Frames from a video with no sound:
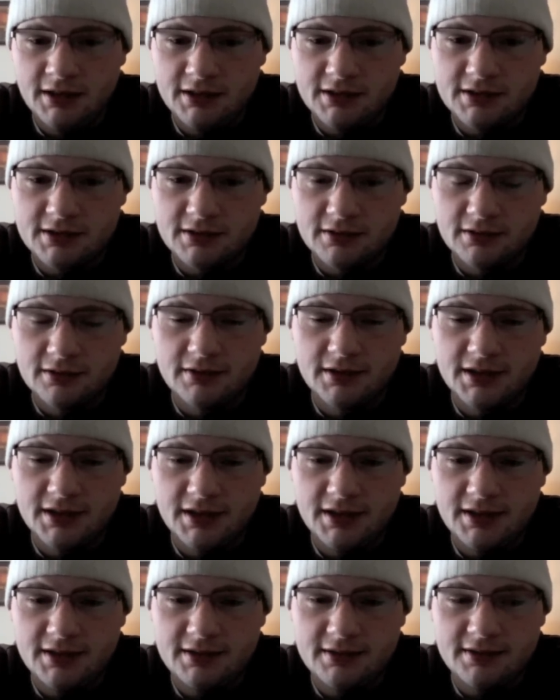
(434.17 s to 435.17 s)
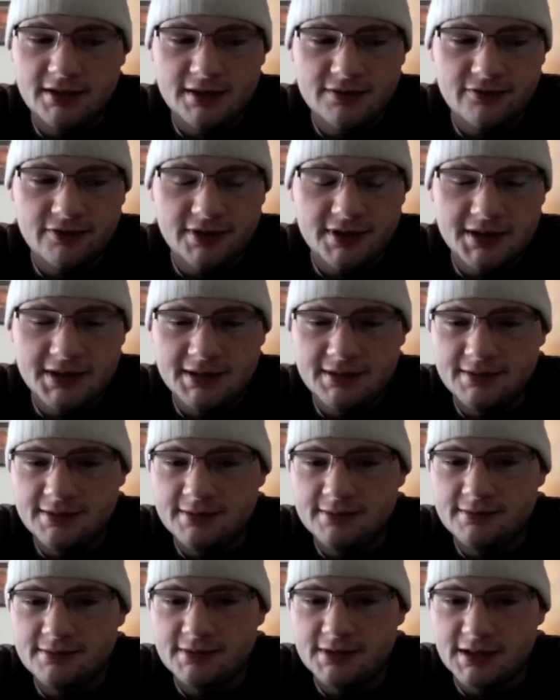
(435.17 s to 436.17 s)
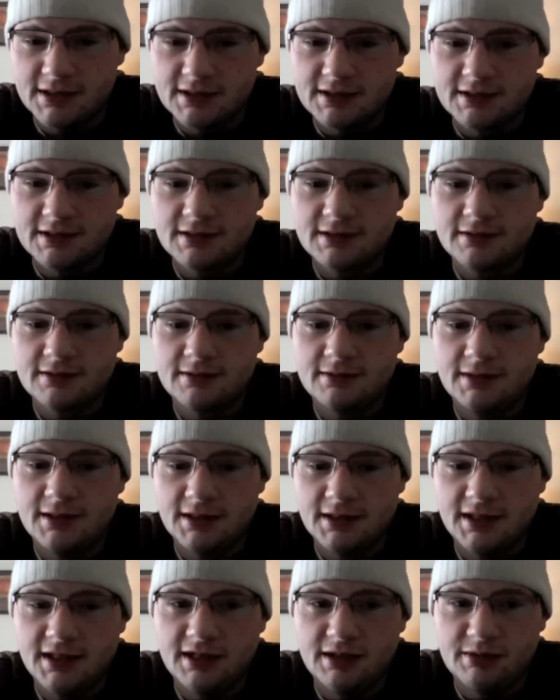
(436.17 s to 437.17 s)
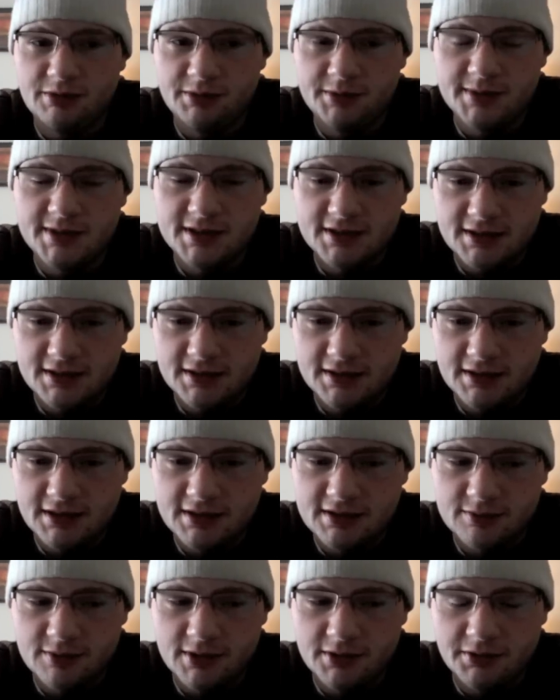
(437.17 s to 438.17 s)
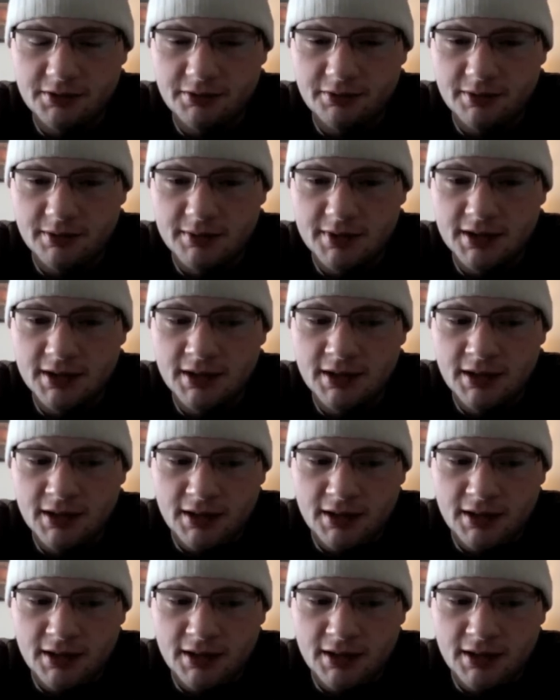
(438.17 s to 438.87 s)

So it definitely does get compliments, and it does well with women.